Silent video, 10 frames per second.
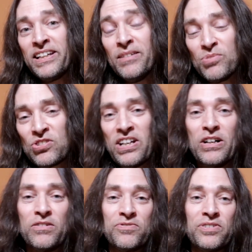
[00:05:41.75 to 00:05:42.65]

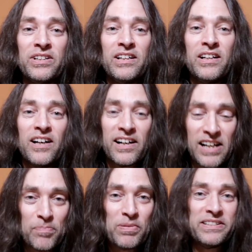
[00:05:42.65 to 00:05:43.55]
himself a
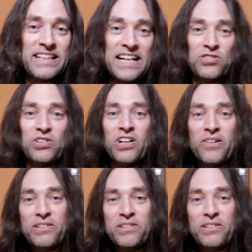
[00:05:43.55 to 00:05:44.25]
couple of days ago.